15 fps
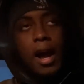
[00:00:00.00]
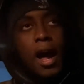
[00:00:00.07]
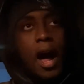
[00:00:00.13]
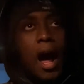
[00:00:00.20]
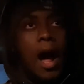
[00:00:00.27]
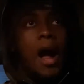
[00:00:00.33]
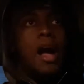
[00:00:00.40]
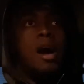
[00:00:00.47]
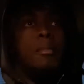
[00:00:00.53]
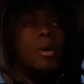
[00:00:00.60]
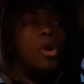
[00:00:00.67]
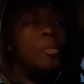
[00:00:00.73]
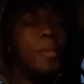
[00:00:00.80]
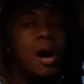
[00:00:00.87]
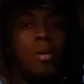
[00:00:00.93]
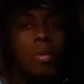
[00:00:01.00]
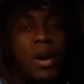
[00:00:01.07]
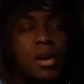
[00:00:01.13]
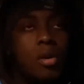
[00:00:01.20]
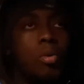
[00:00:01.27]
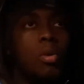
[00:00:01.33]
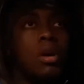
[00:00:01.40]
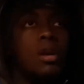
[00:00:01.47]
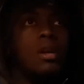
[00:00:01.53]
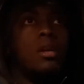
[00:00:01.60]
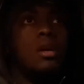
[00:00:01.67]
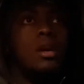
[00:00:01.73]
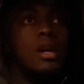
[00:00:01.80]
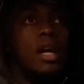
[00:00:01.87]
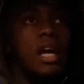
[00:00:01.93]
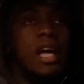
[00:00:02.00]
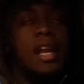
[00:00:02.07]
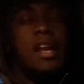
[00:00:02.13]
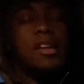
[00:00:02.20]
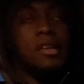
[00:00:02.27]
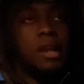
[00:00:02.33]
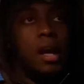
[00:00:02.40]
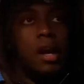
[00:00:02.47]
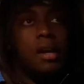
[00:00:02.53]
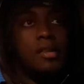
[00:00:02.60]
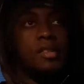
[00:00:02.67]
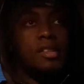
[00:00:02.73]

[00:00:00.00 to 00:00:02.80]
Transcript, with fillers: I am on my way to work. It is like